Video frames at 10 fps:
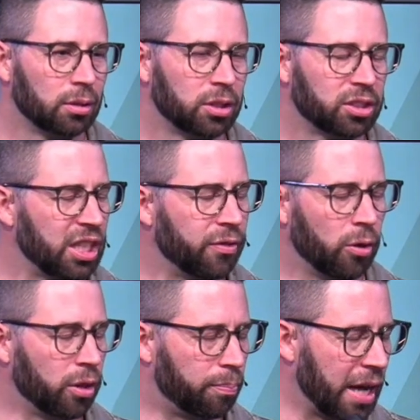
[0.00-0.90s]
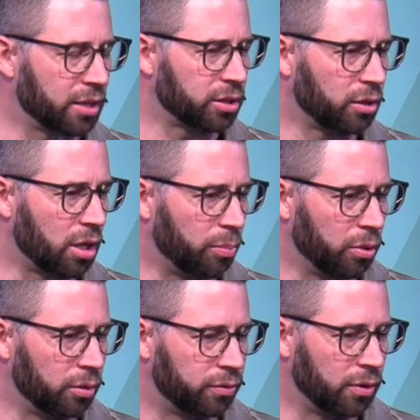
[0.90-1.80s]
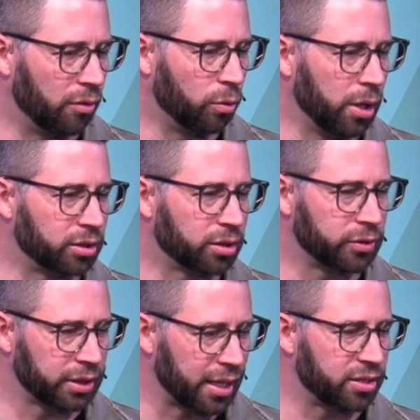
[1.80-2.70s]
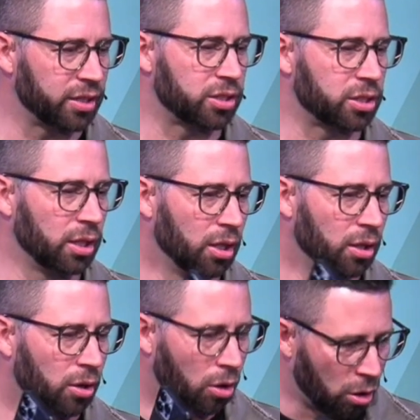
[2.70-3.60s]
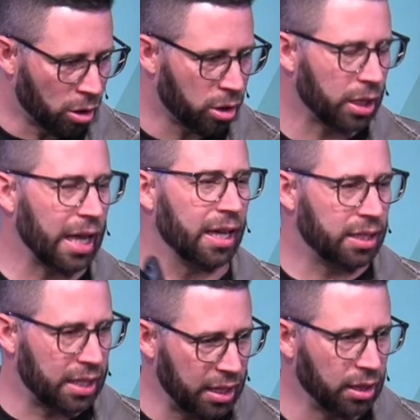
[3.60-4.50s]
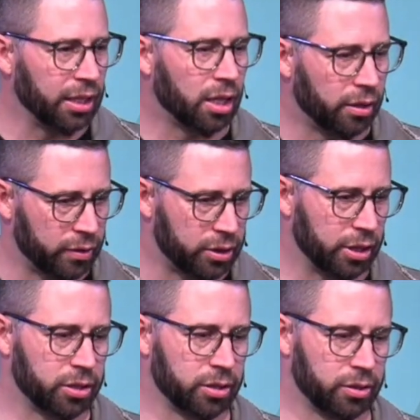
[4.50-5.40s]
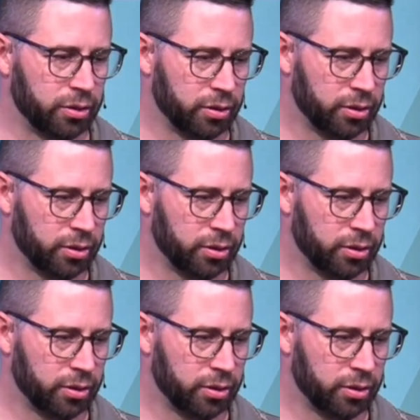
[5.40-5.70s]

Just even over the past couple of weeks, I've just had such hard and healing conversations.